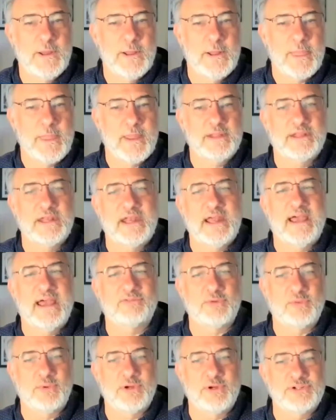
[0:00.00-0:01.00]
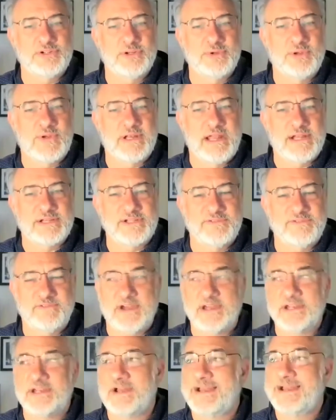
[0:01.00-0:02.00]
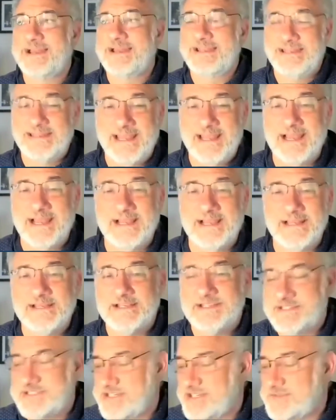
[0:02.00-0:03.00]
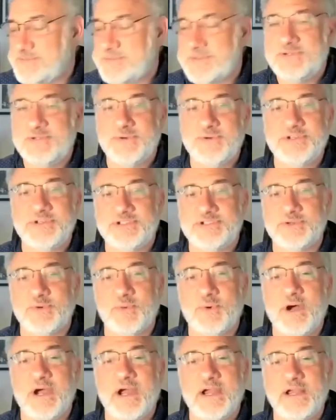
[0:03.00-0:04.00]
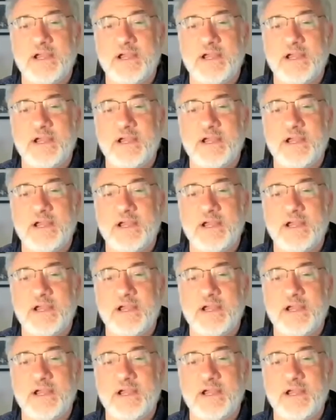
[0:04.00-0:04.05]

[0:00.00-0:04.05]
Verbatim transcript: And then afterwards, you can actually find out, yeah, Steve's been doing this a while